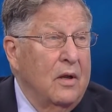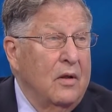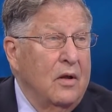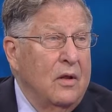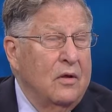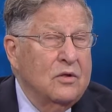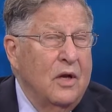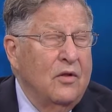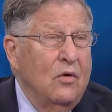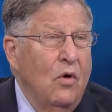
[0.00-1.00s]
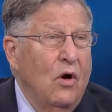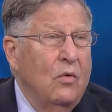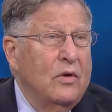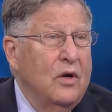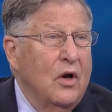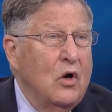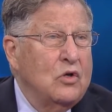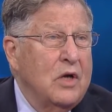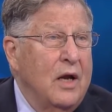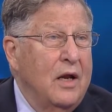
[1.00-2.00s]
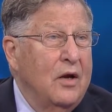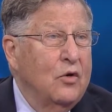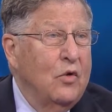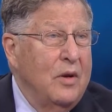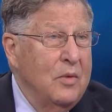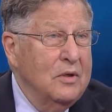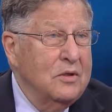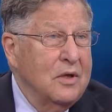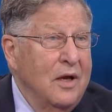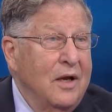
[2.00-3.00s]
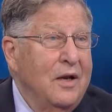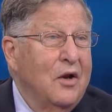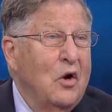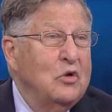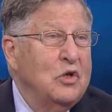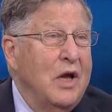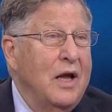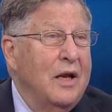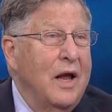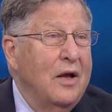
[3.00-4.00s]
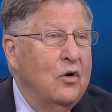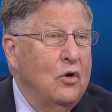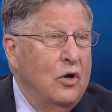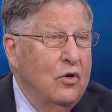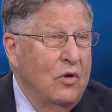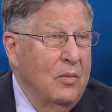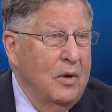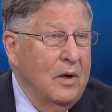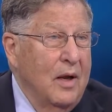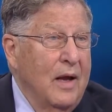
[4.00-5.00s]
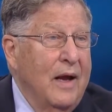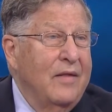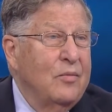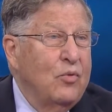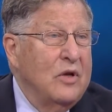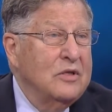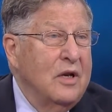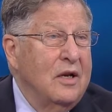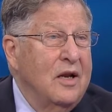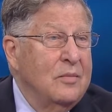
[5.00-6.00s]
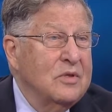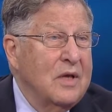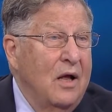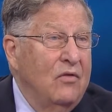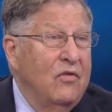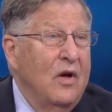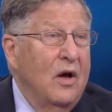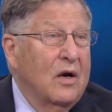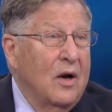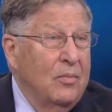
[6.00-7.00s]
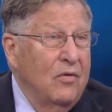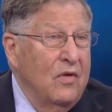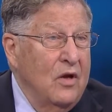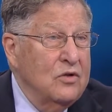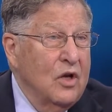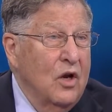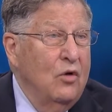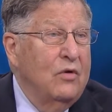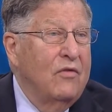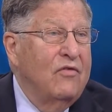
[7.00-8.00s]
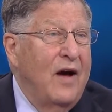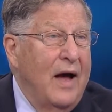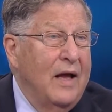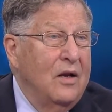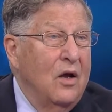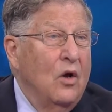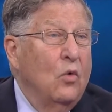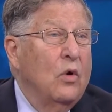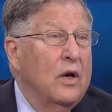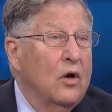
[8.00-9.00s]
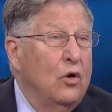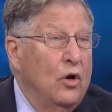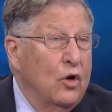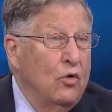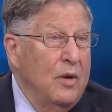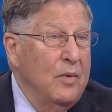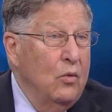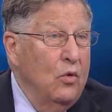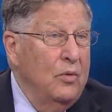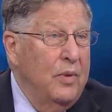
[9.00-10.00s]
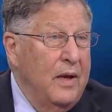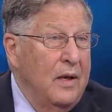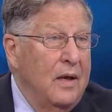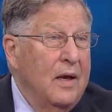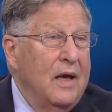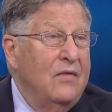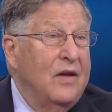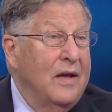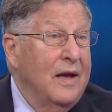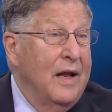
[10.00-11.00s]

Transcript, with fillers: it, there's nothing wrong with negotiating agreements. Negotiate a good agreement, and the president himself, a couple of years ago, defined what a good agreement would be. If he can